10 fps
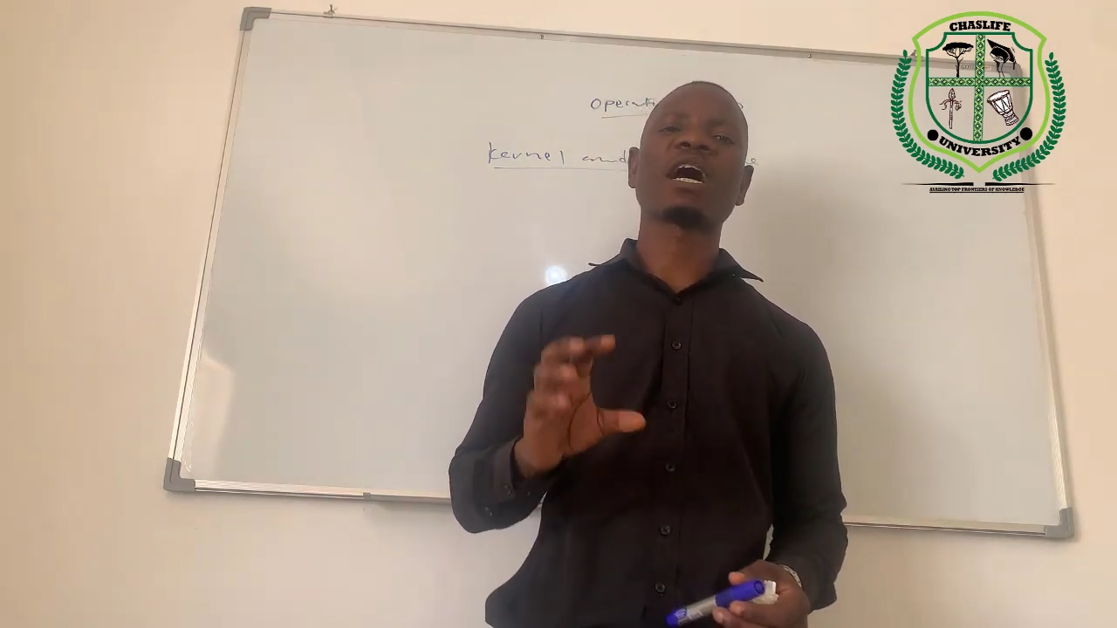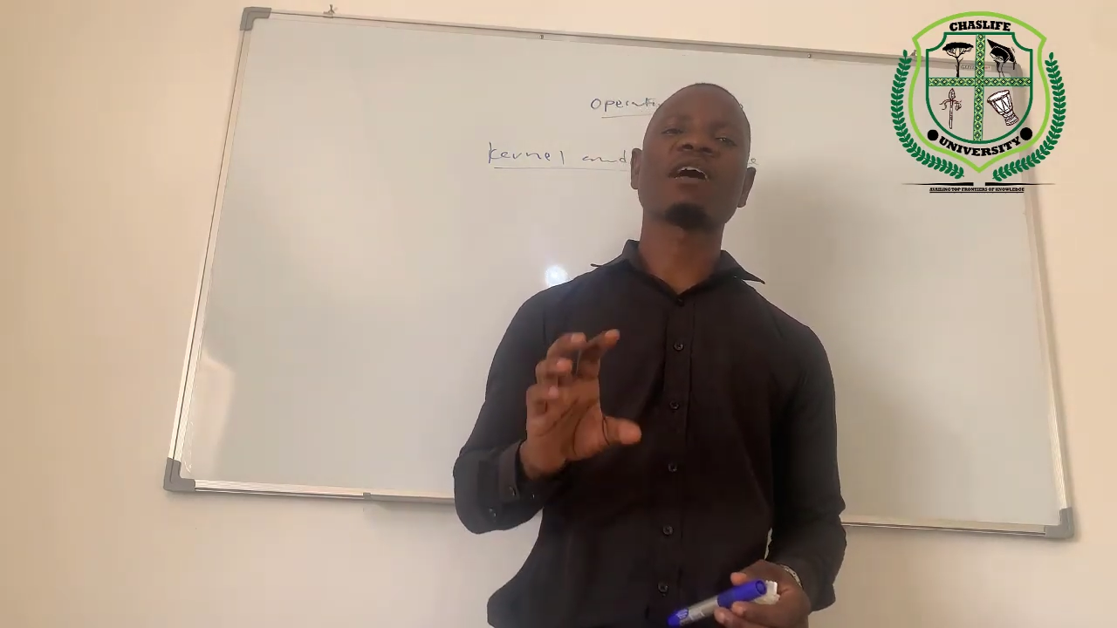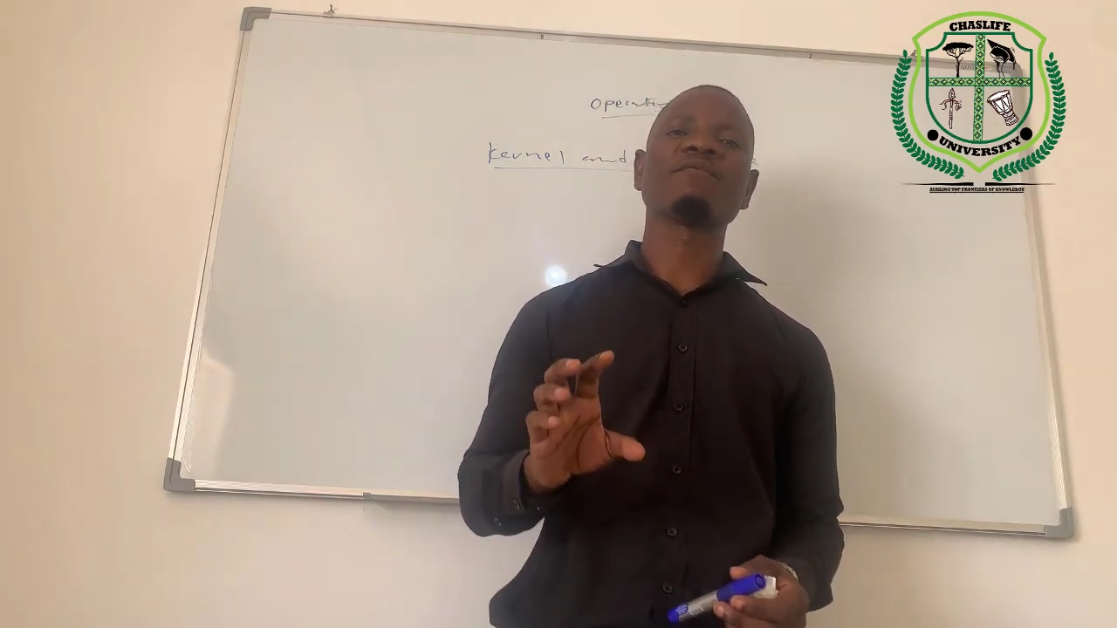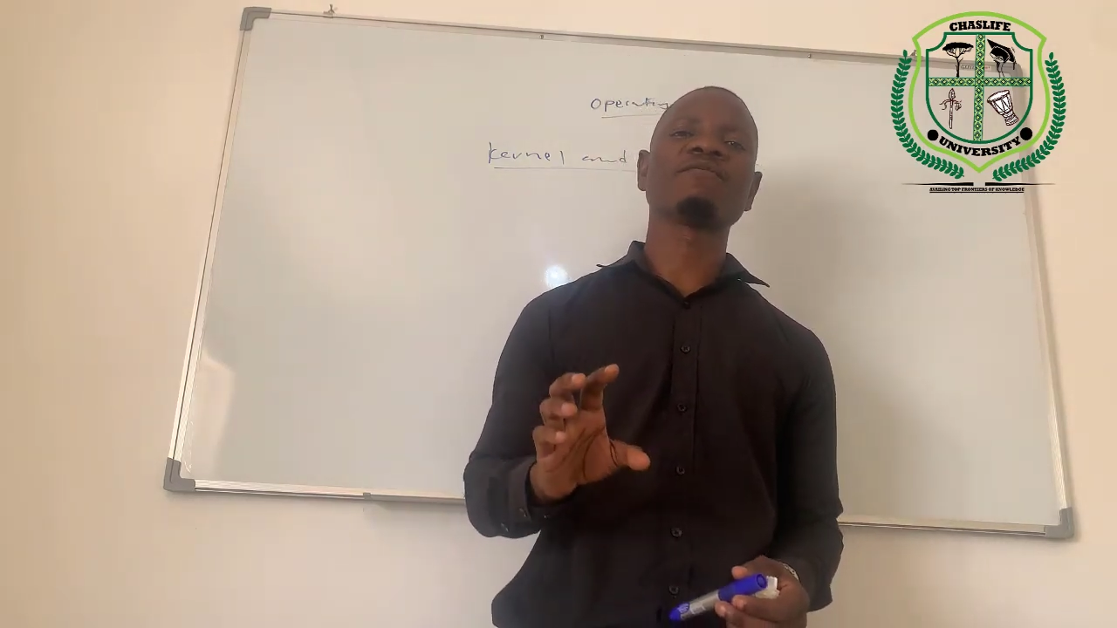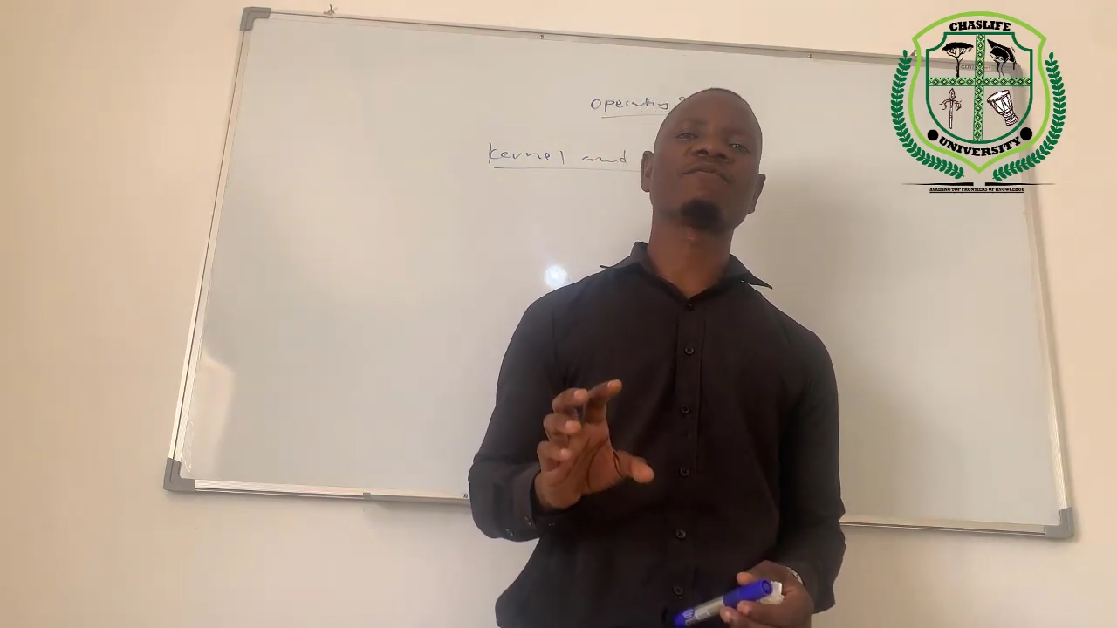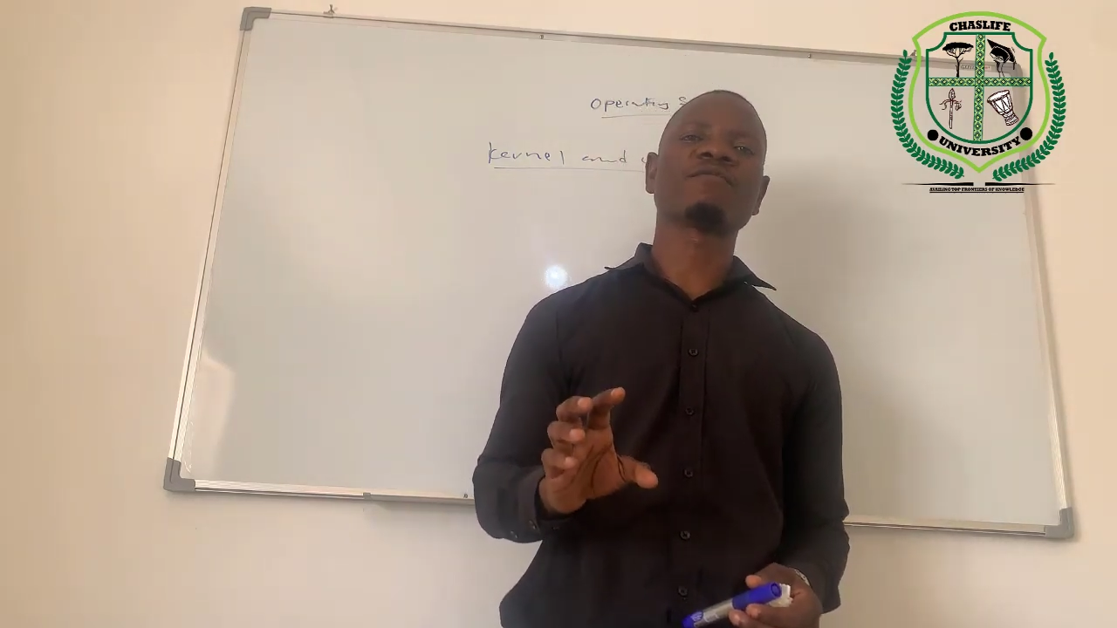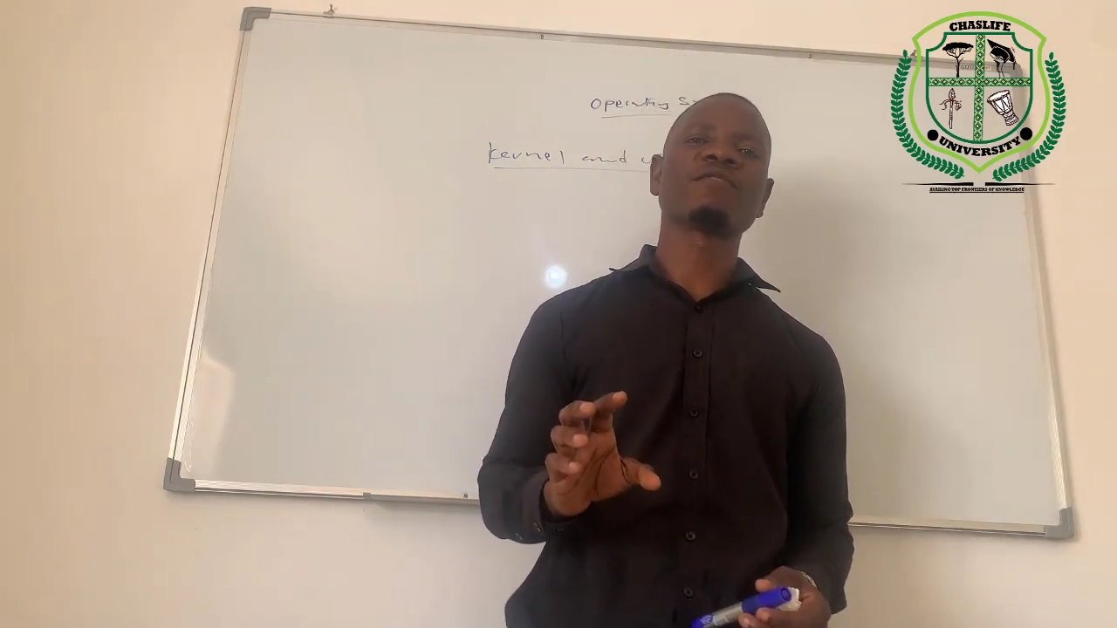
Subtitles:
of